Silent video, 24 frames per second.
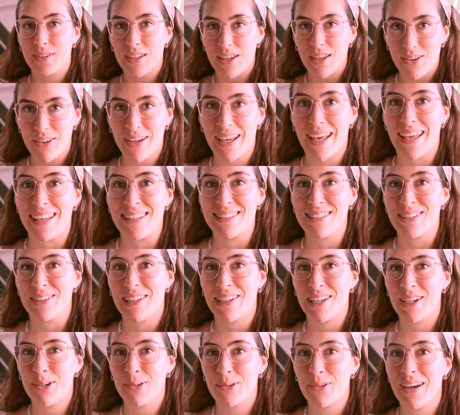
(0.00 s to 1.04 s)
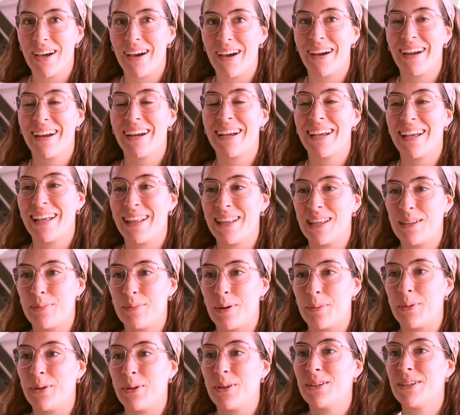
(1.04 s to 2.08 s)
Okay, so here we are in the
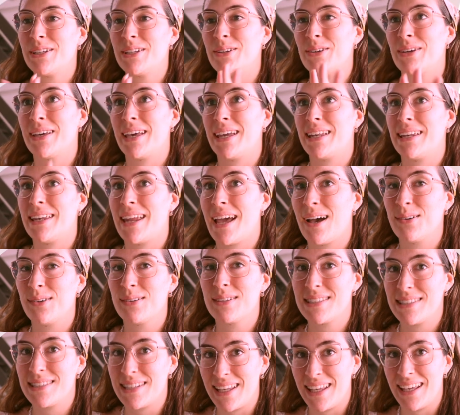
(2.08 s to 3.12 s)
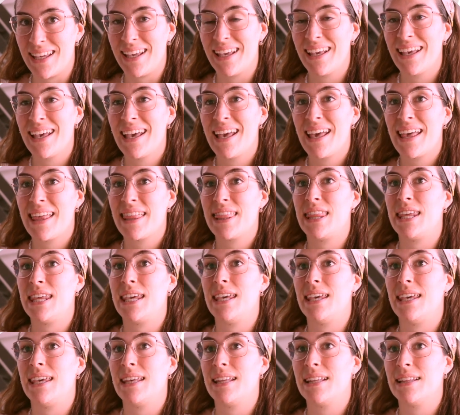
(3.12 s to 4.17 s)
bubble. You can now see
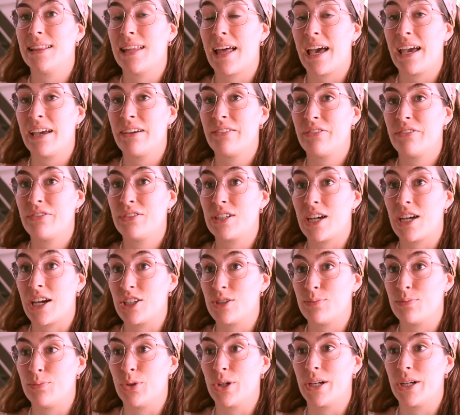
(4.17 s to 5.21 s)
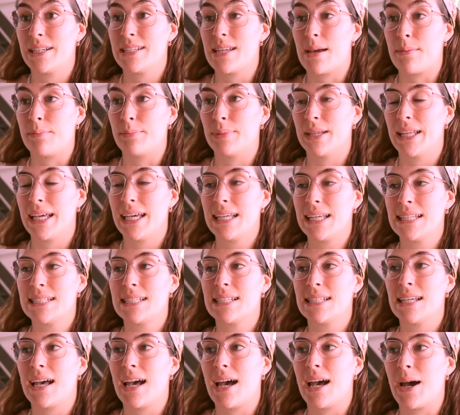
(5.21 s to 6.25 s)
the life dashboard
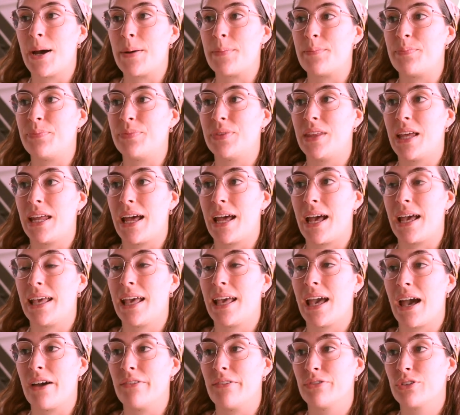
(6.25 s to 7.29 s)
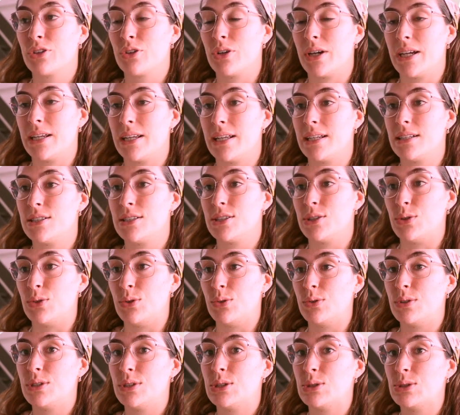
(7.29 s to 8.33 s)
template that I have created
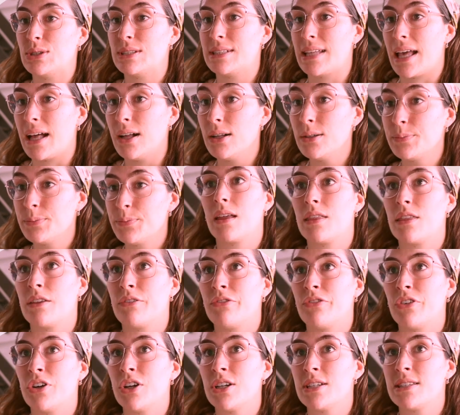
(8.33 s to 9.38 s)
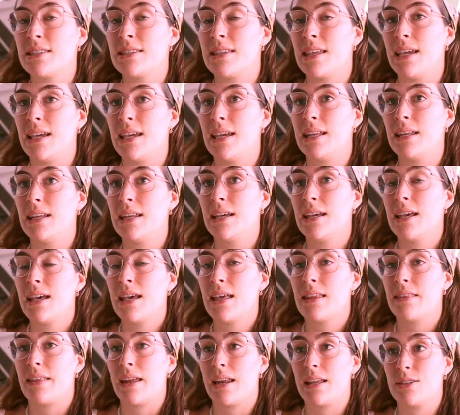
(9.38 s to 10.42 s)
to sell. The first thing
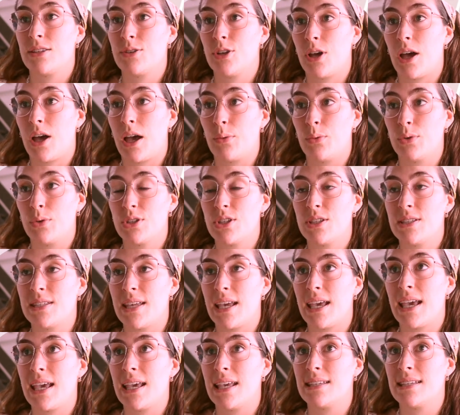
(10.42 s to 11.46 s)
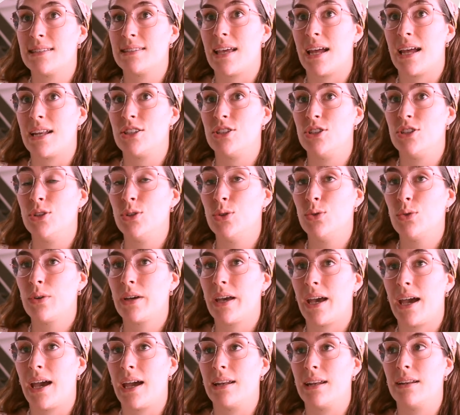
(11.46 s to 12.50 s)
that I want to say is that you
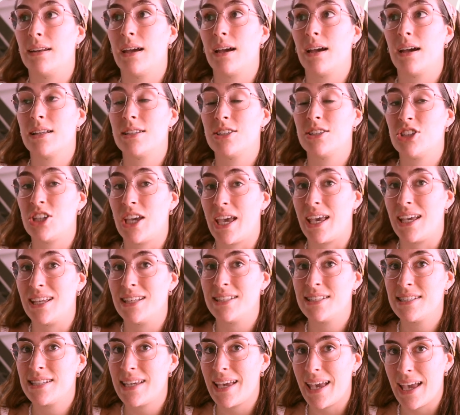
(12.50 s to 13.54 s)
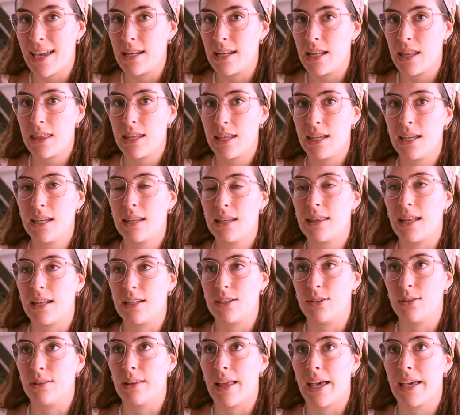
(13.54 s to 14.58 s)
can change anything
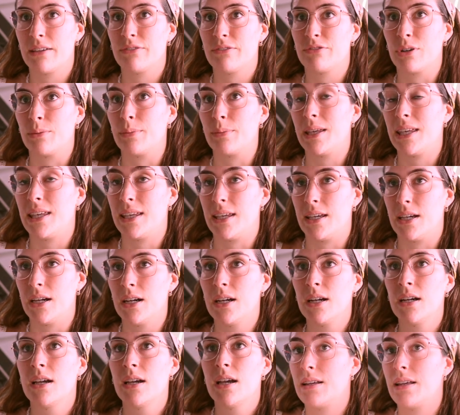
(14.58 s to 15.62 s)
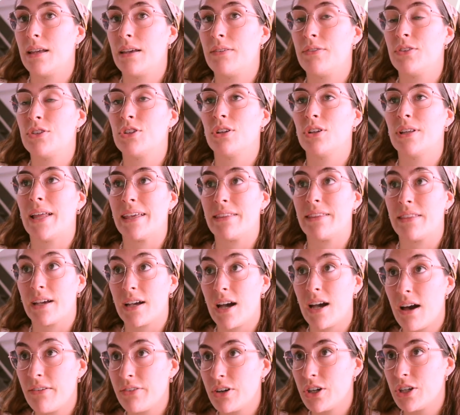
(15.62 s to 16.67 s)
that you like from here. If you don't like the
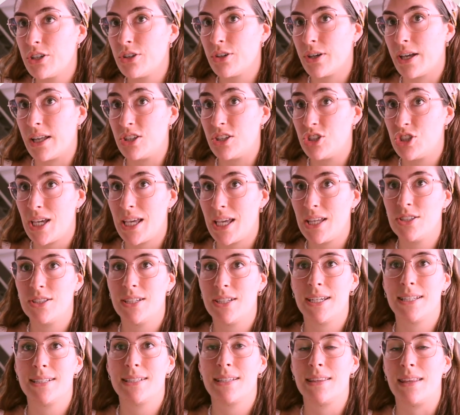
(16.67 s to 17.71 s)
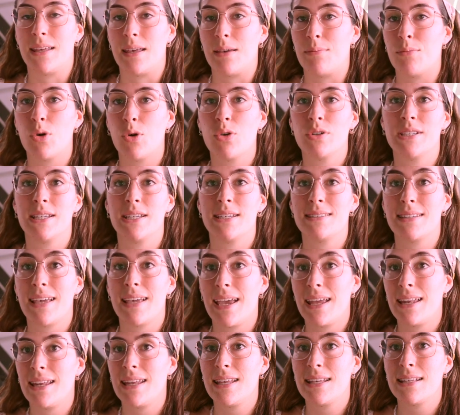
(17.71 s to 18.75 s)
cover, you can change it, the emojis,
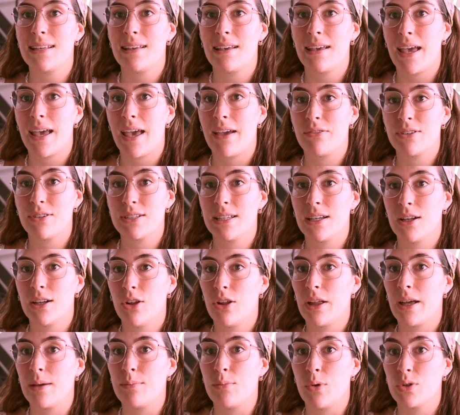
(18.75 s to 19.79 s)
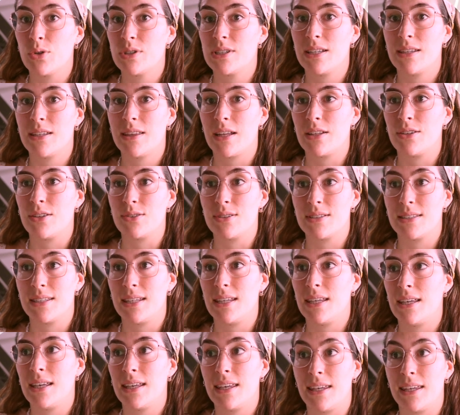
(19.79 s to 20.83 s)
every single emoji that you
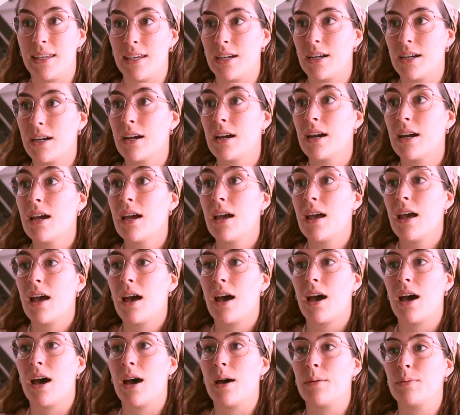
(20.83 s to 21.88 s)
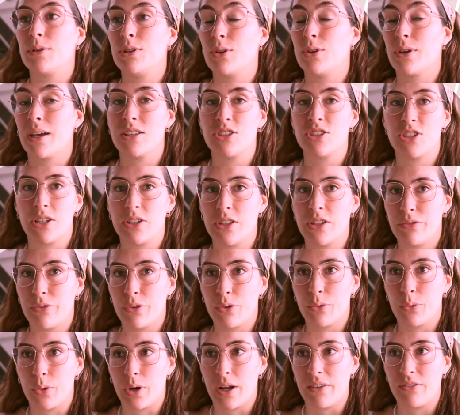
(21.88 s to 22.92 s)
see here, you can change it
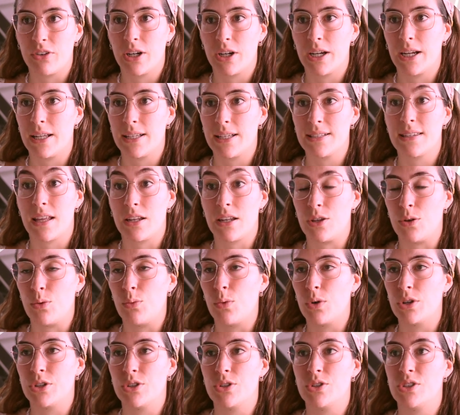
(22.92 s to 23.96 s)
for whatever it is that you want to